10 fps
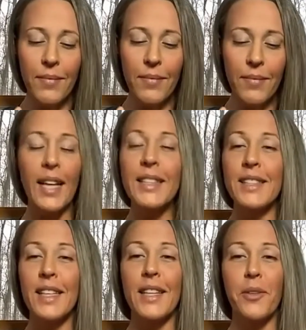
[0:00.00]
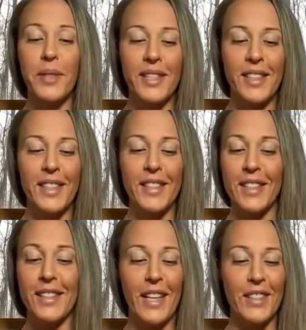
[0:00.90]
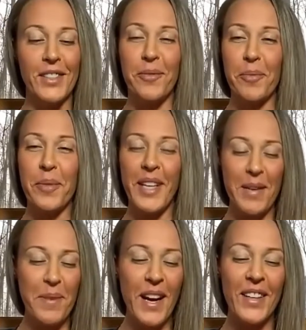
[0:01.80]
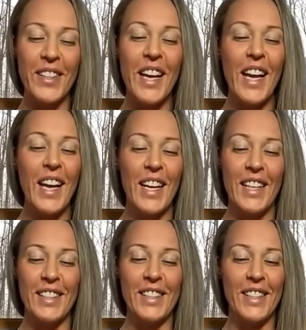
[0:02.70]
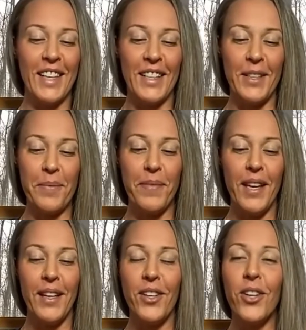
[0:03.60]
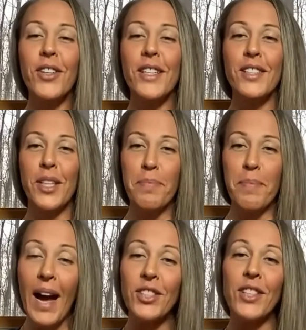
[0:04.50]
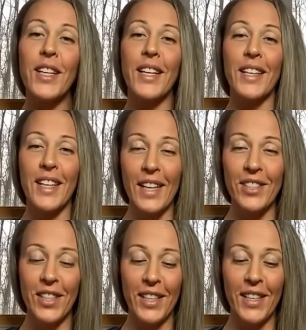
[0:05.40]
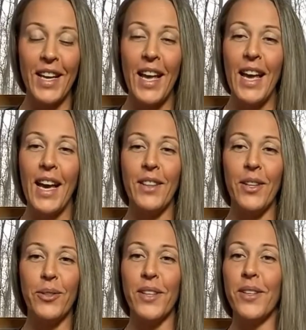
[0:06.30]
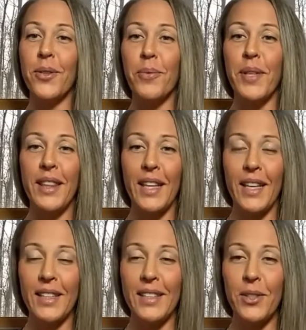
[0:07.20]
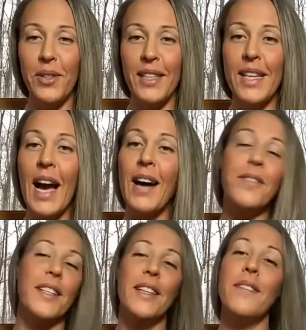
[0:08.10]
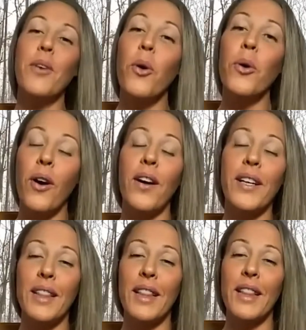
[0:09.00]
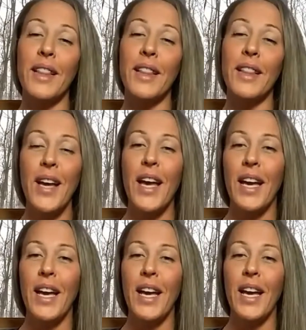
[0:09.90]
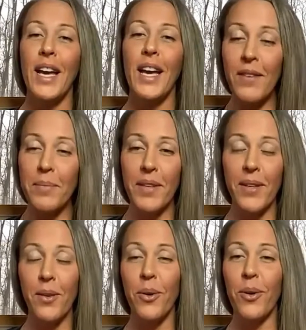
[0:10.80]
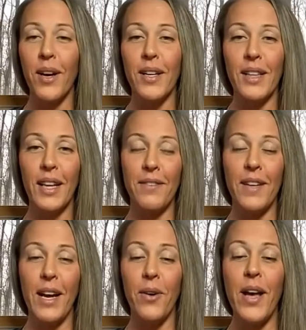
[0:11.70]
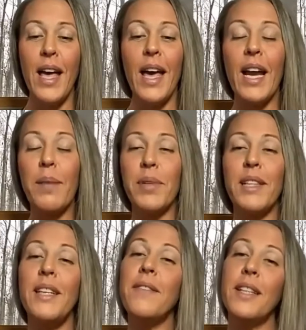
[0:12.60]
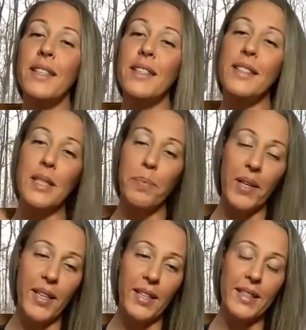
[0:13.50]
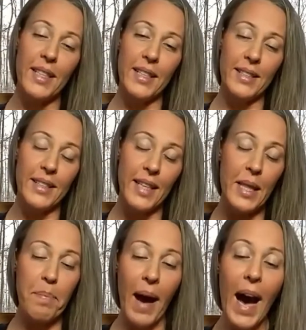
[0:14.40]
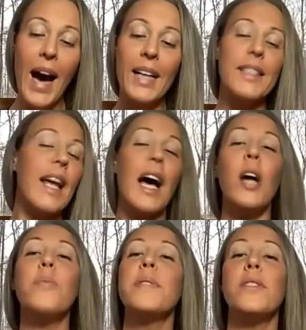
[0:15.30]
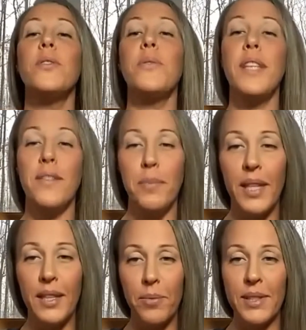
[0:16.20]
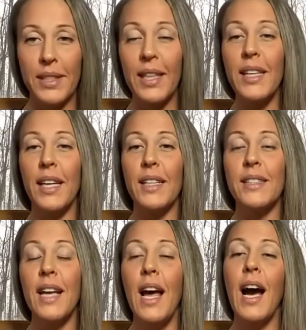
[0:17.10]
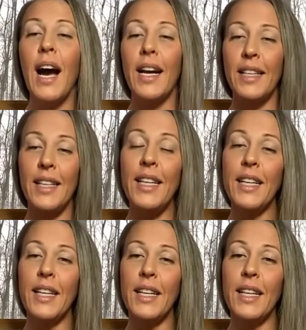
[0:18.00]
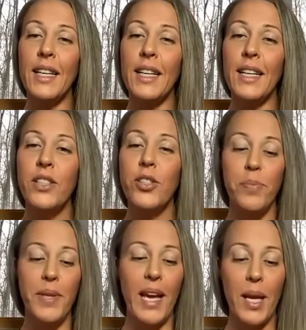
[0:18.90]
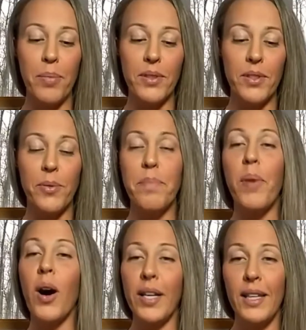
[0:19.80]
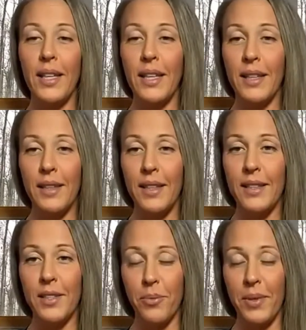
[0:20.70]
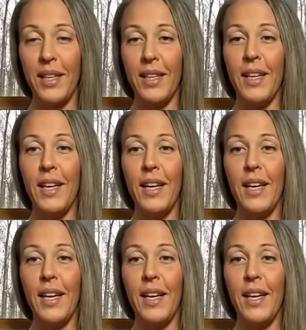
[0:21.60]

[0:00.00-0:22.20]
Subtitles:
And I like to say the 3 C's. This is actually from Brené Brown. It's courage, compassion, and connection. And those are 3 things you need to have to live a wholehearted life. And I believe I'm living a wholehearted life now. And I believe that these experiences in the past helped to give me the resilience I needed to be able to embody these 3